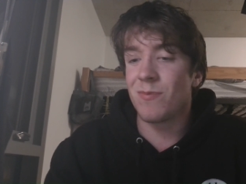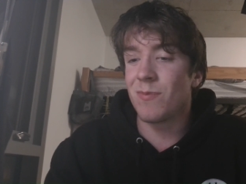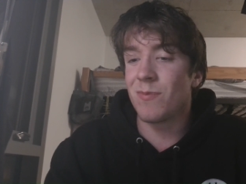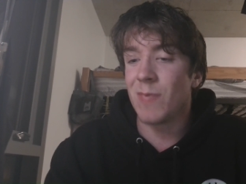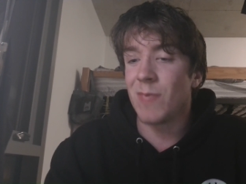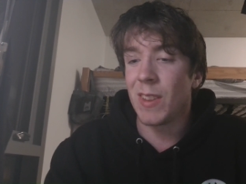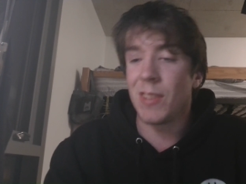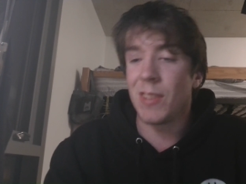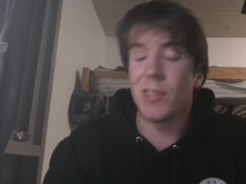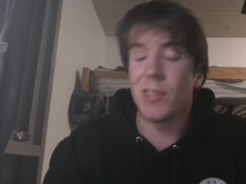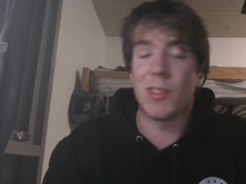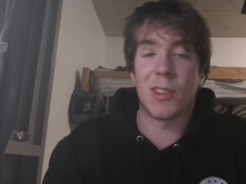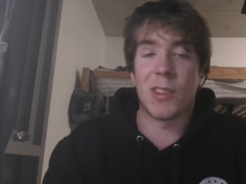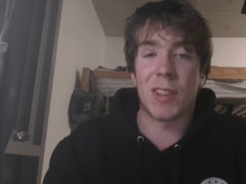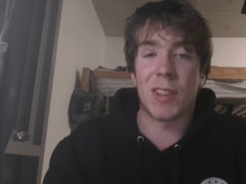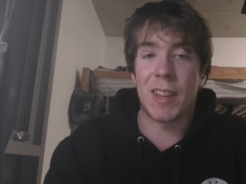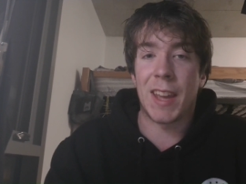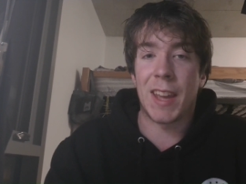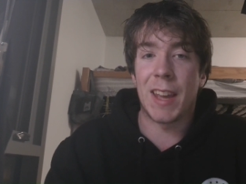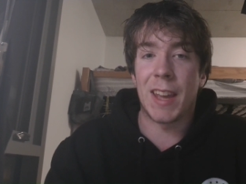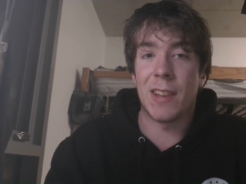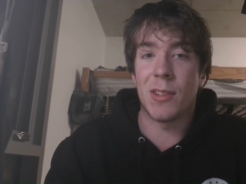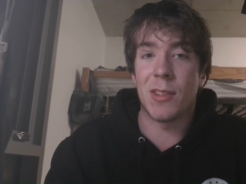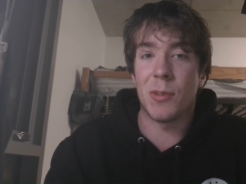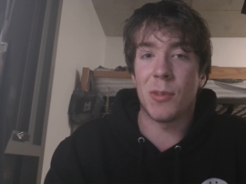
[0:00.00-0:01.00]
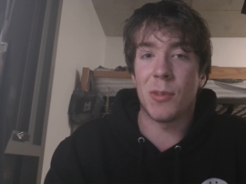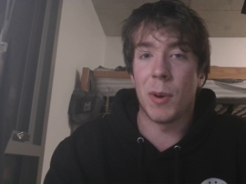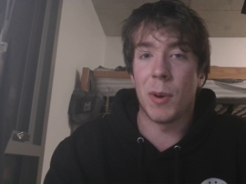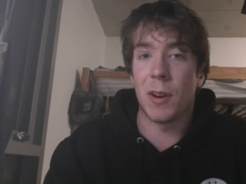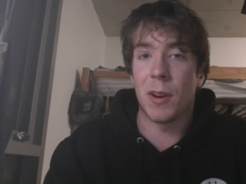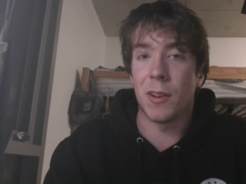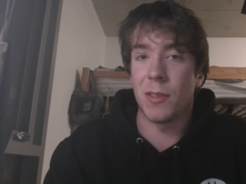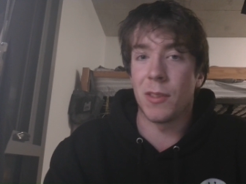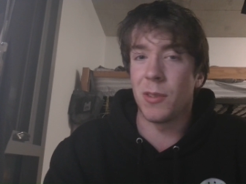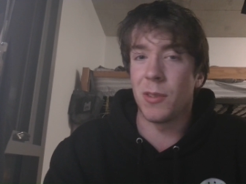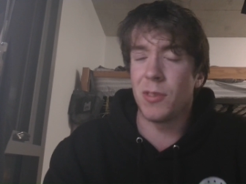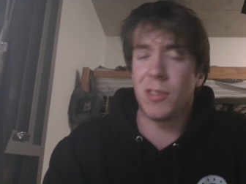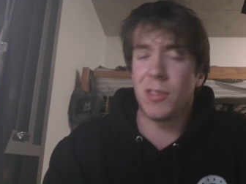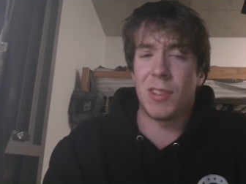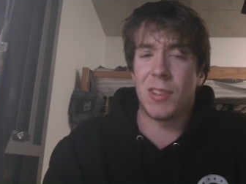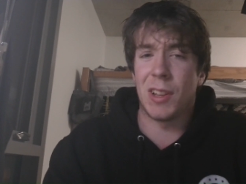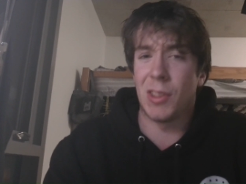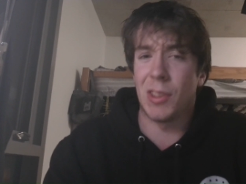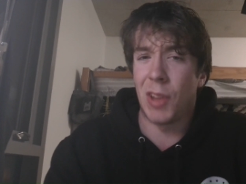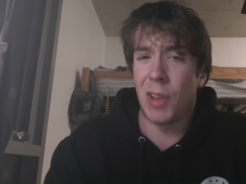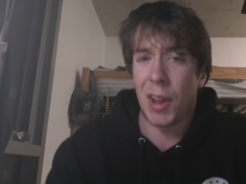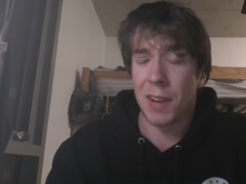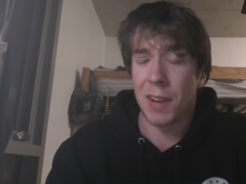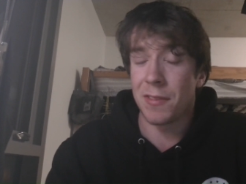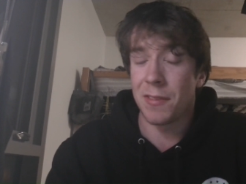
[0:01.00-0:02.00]
this is just a case where there's just a
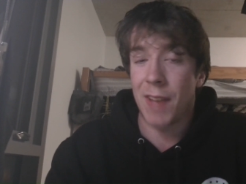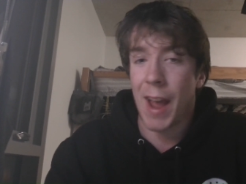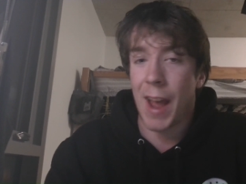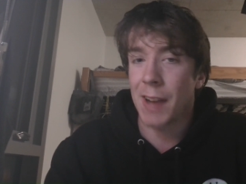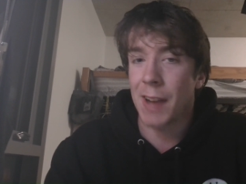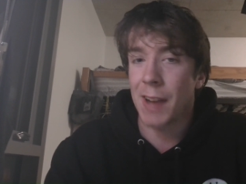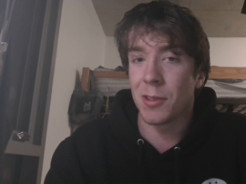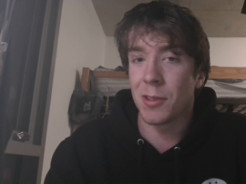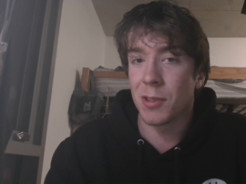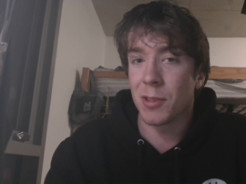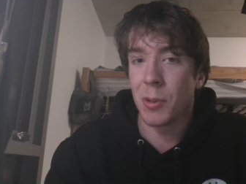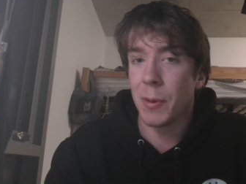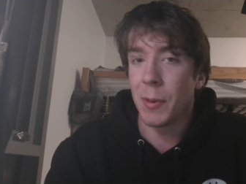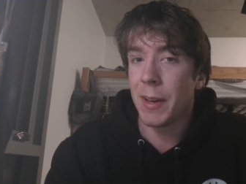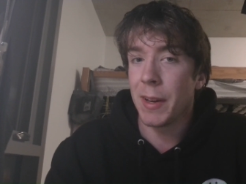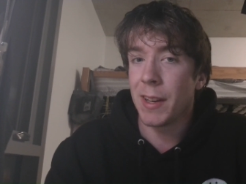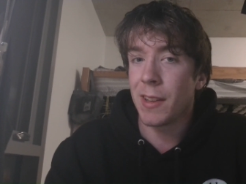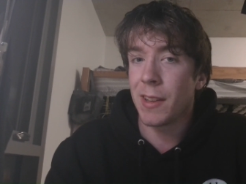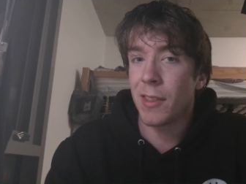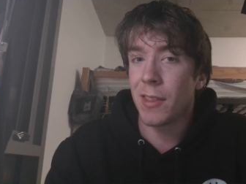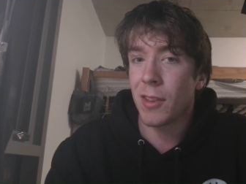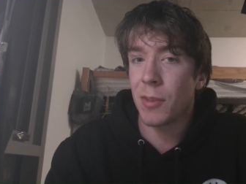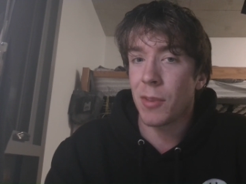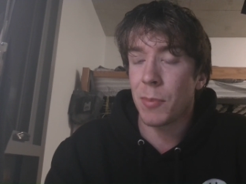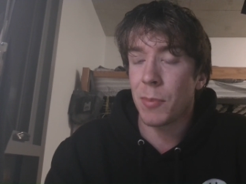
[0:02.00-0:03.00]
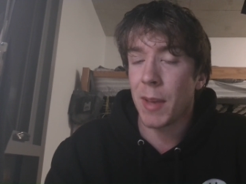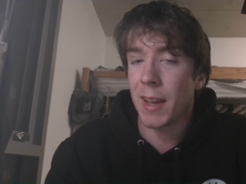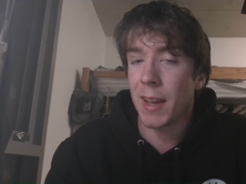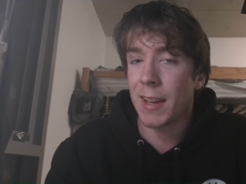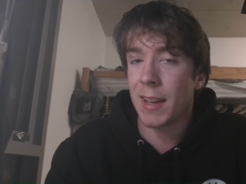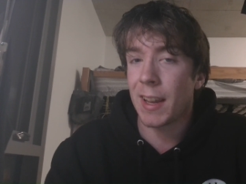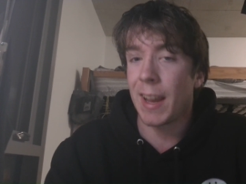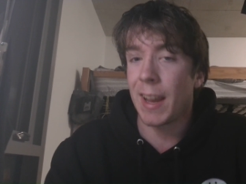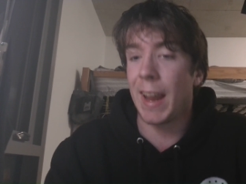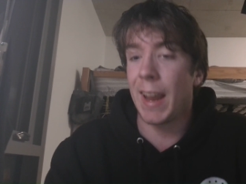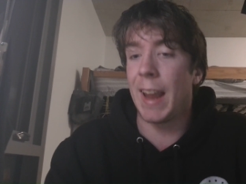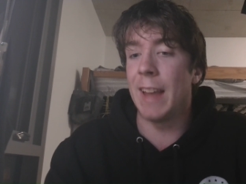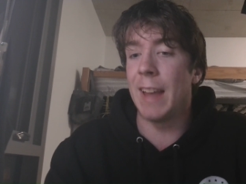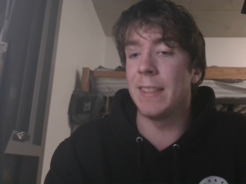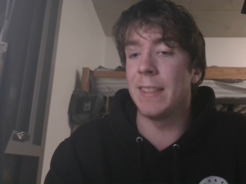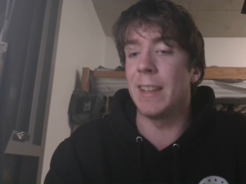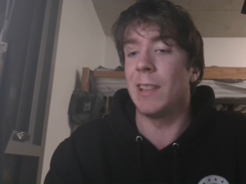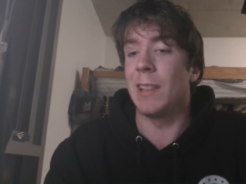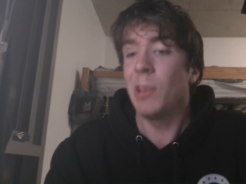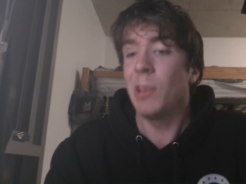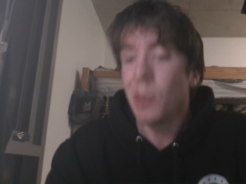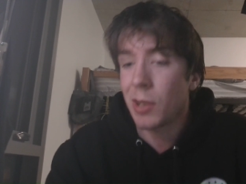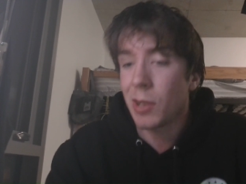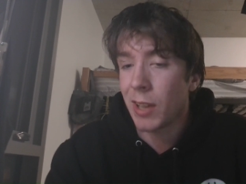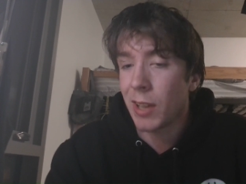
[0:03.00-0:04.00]
lot of factors going into this pick, and they
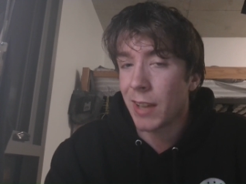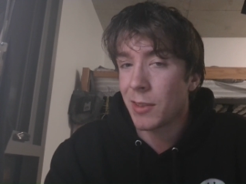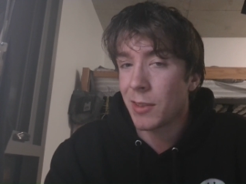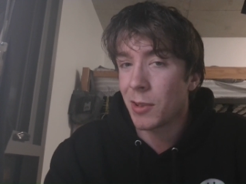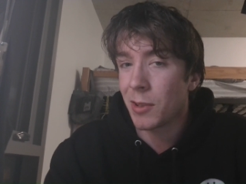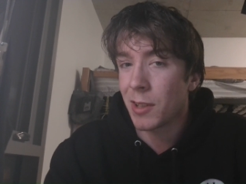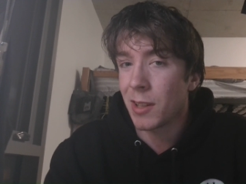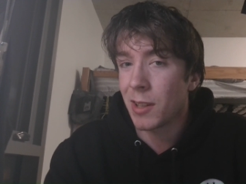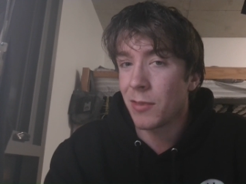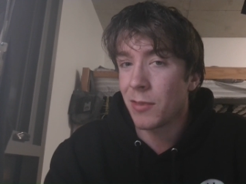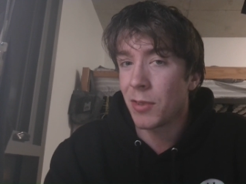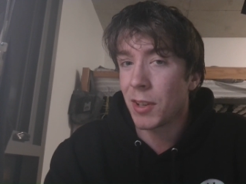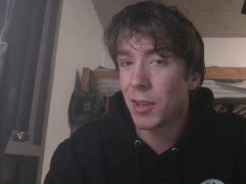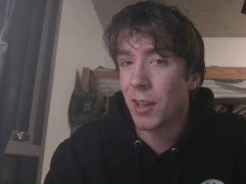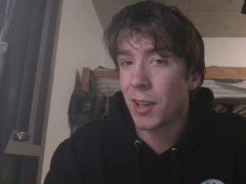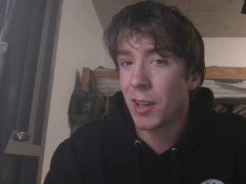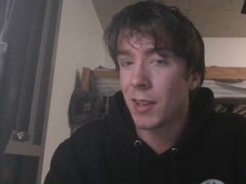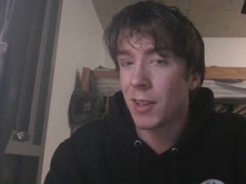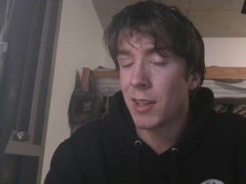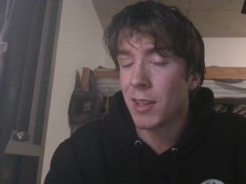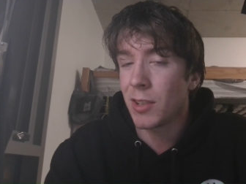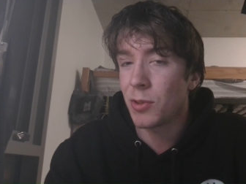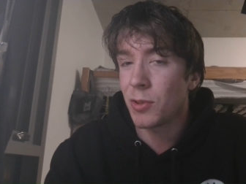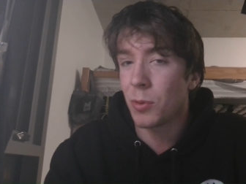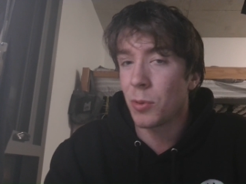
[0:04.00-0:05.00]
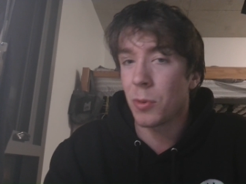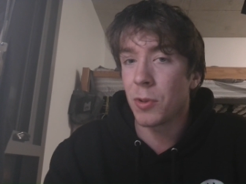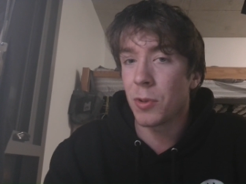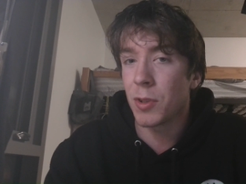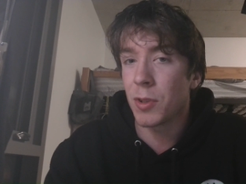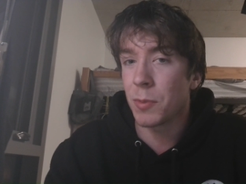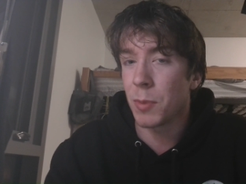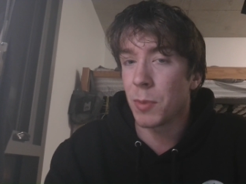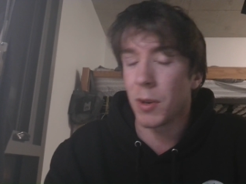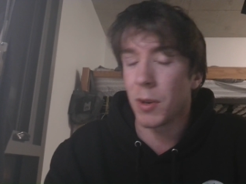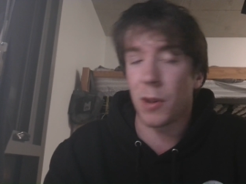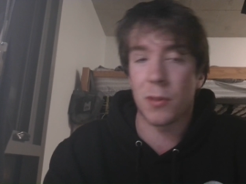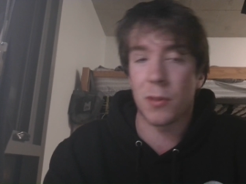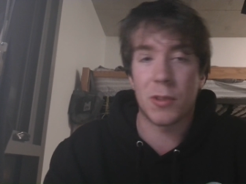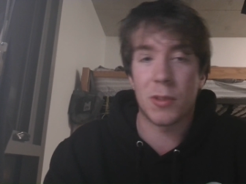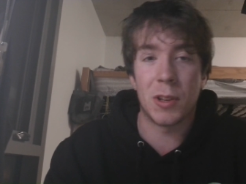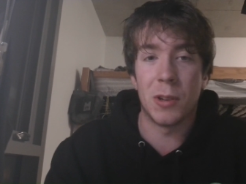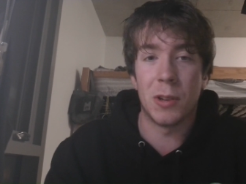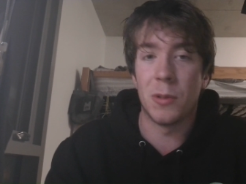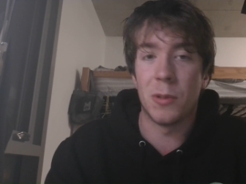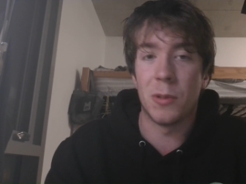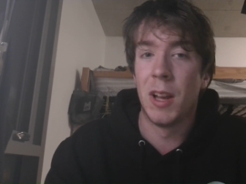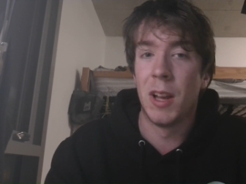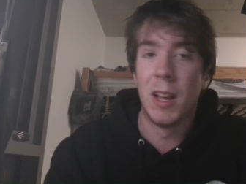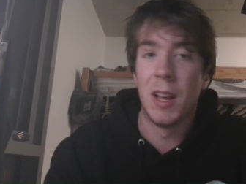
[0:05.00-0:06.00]
look like they're good for Keyonte George, but
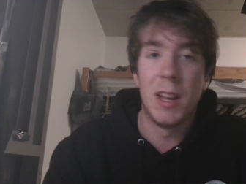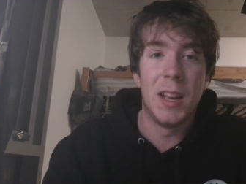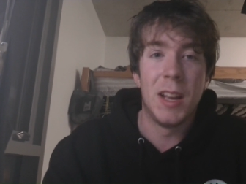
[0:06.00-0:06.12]
also